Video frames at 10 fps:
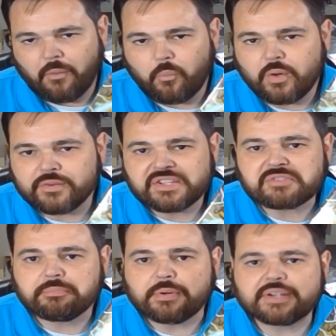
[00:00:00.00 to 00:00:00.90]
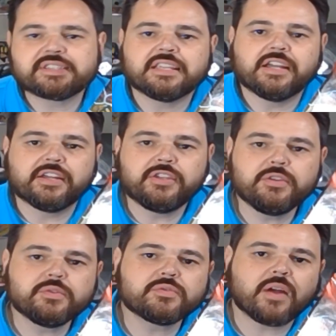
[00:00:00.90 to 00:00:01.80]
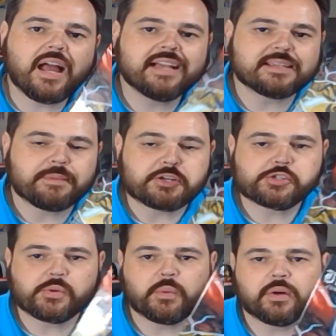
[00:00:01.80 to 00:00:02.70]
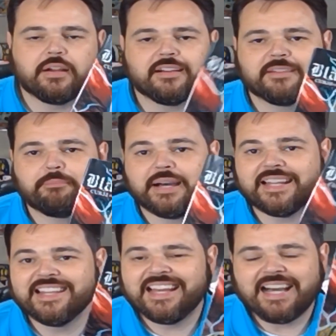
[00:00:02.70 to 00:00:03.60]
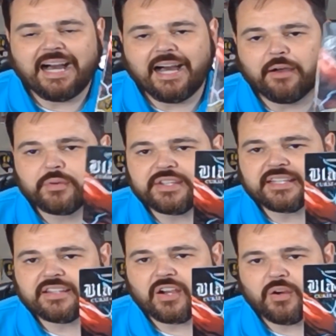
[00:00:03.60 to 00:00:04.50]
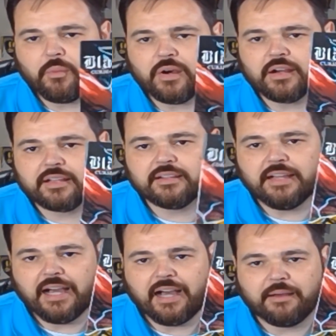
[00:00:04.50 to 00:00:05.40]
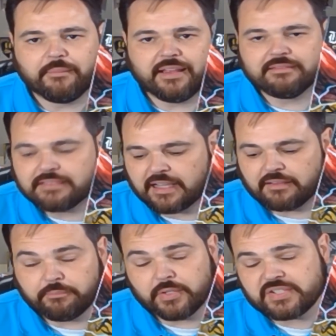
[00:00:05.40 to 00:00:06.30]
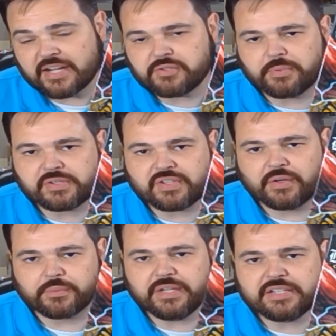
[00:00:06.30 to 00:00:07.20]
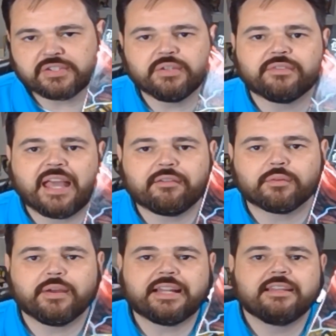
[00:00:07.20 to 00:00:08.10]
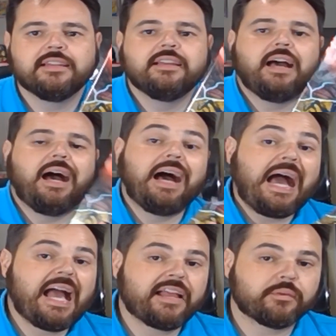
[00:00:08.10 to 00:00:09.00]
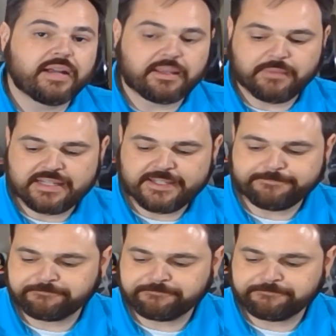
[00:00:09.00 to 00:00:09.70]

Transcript: Will this book see a huge rise? I'm not sure, but I really dig the artwork. The book's actually pretty solid read too. If you haven't read it, I highly recommend it.